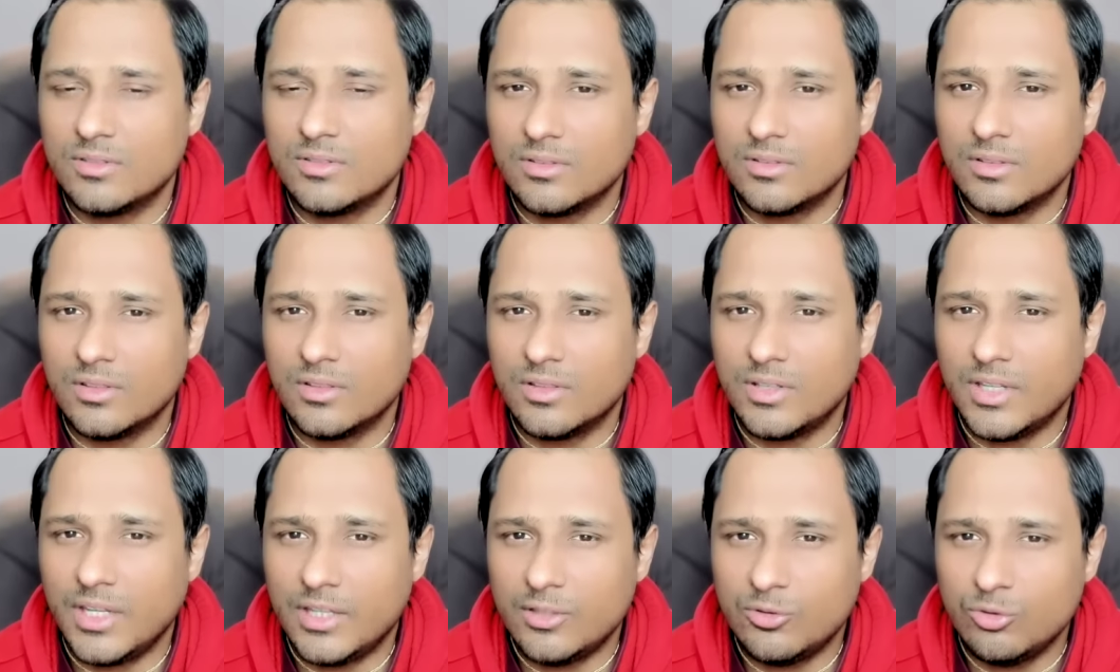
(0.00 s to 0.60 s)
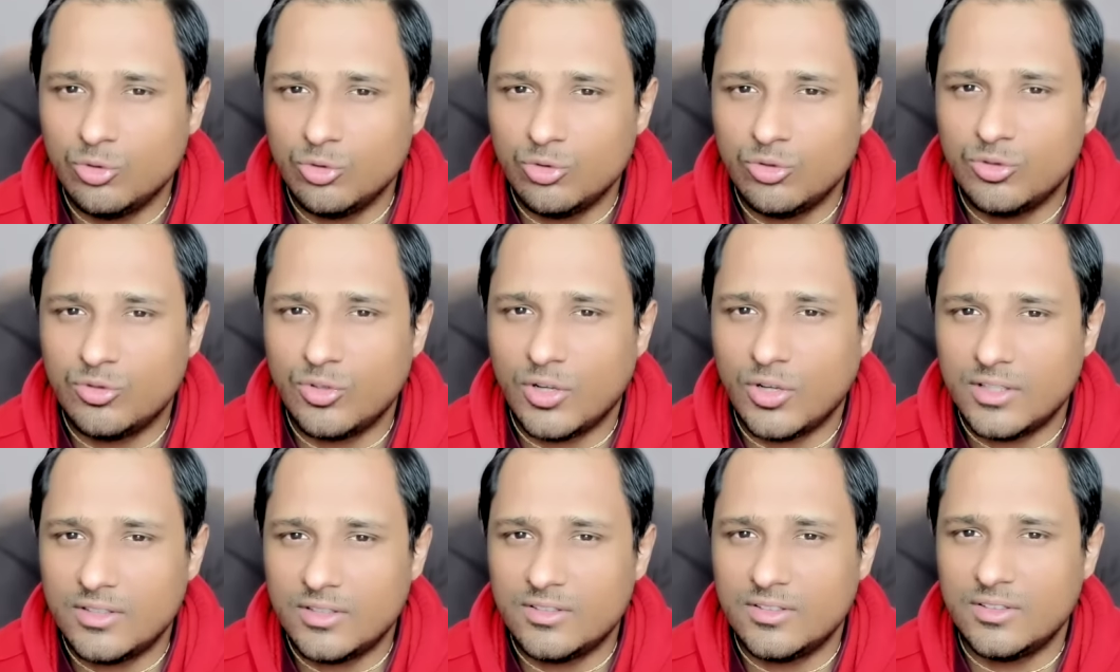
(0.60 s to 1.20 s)
uh, Ketu's
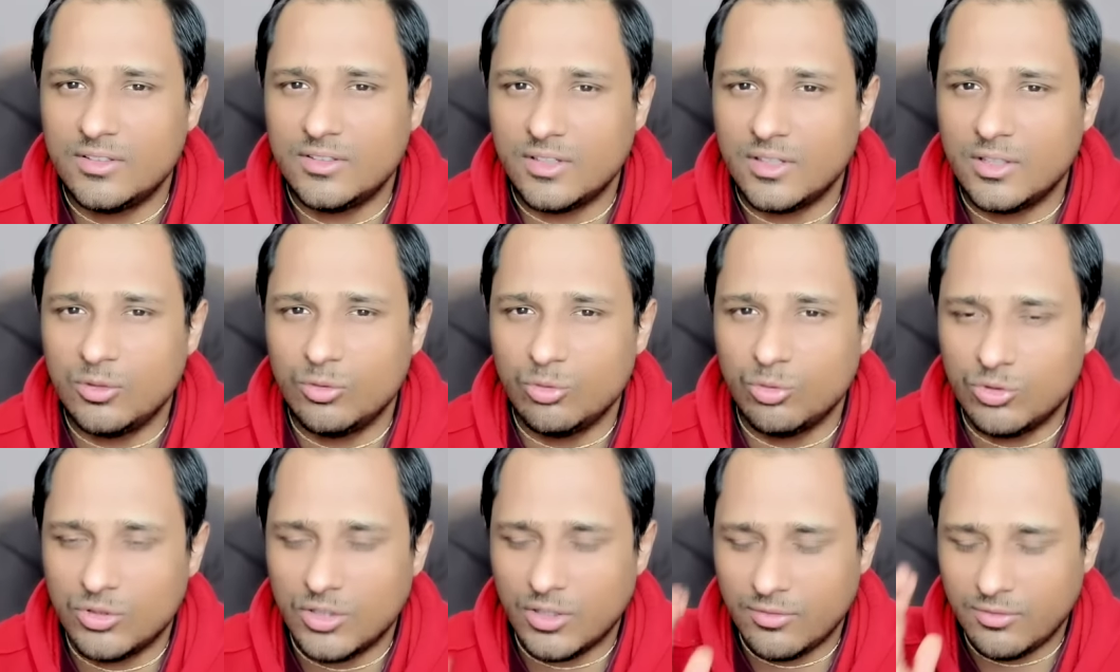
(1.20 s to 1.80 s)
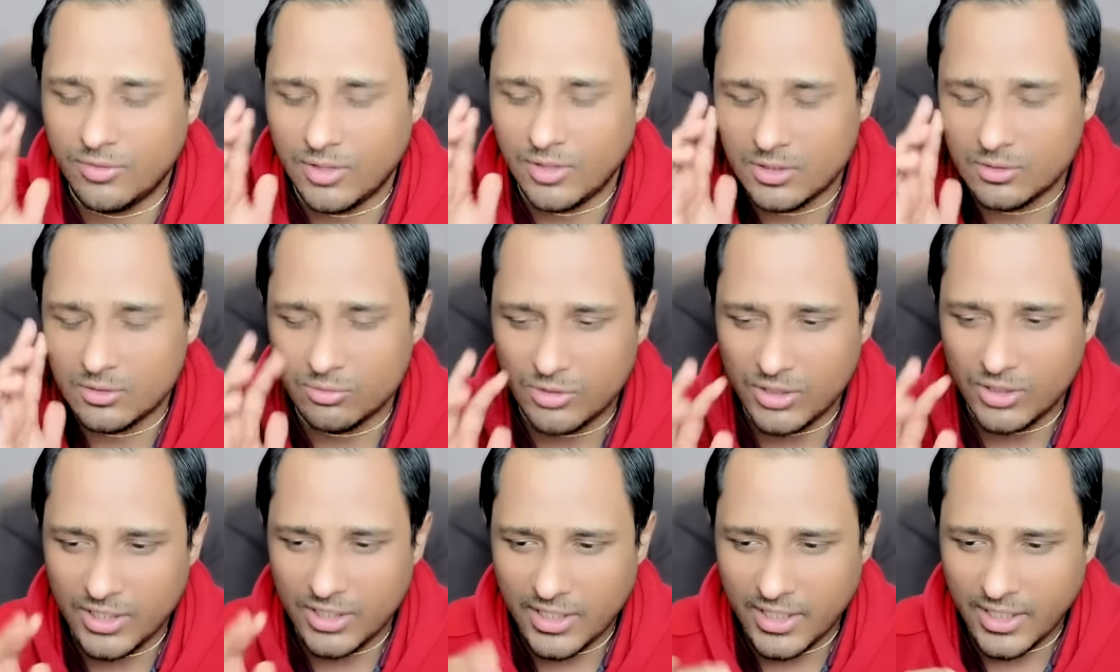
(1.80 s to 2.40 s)
transit in Uttar
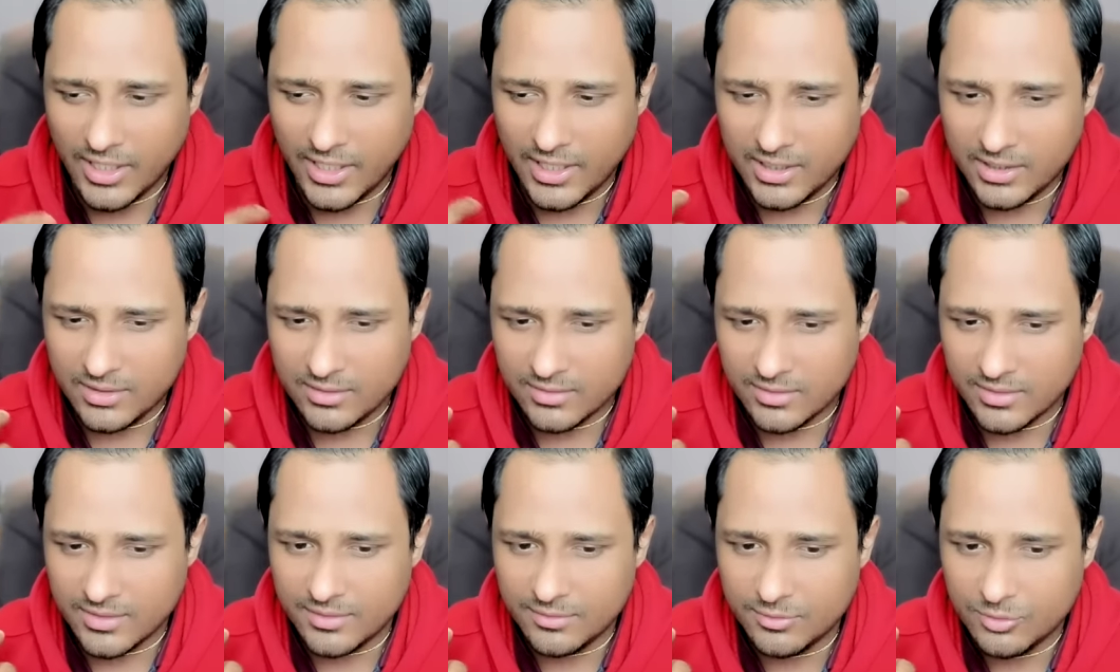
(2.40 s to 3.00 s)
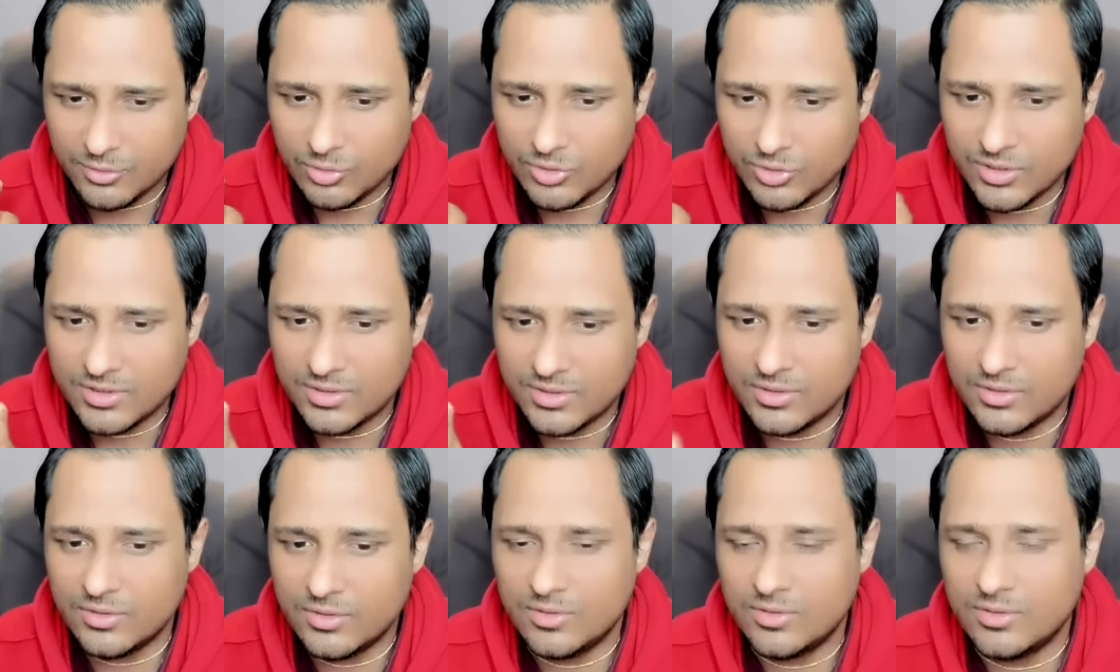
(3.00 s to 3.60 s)
Falguni can give you
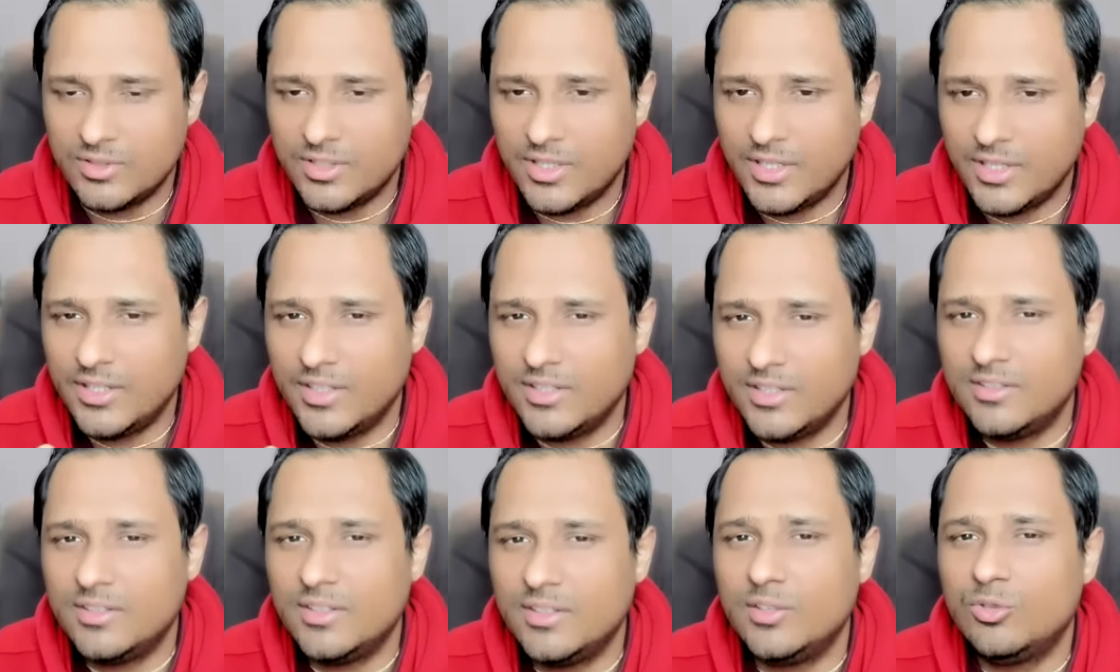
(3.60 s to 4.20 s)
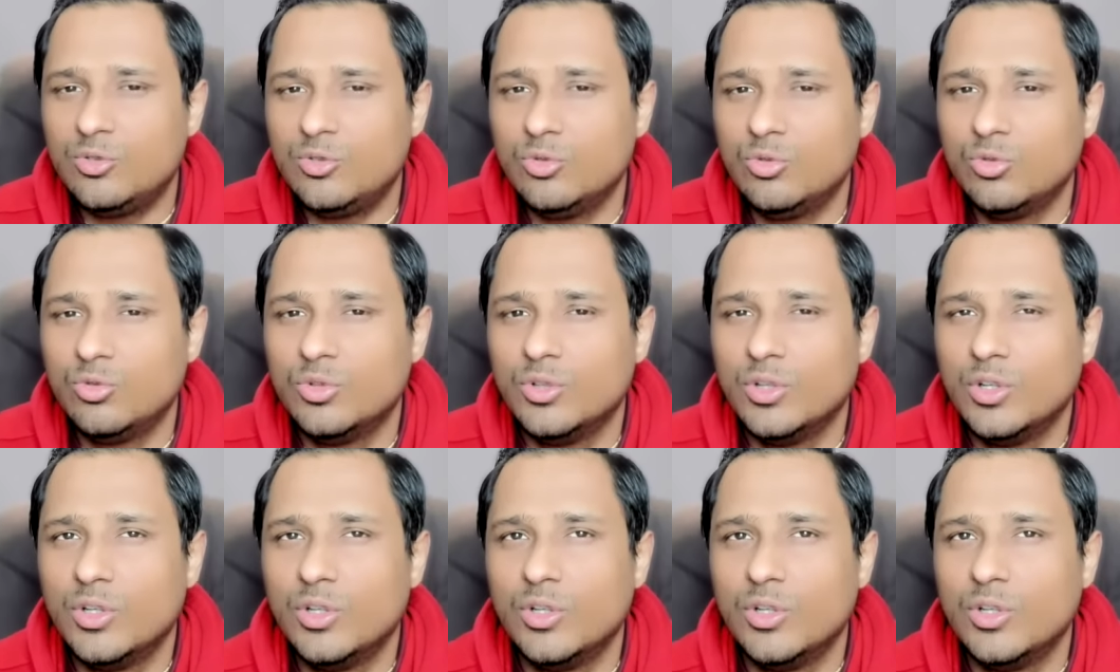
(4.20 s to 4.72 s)
this tendency to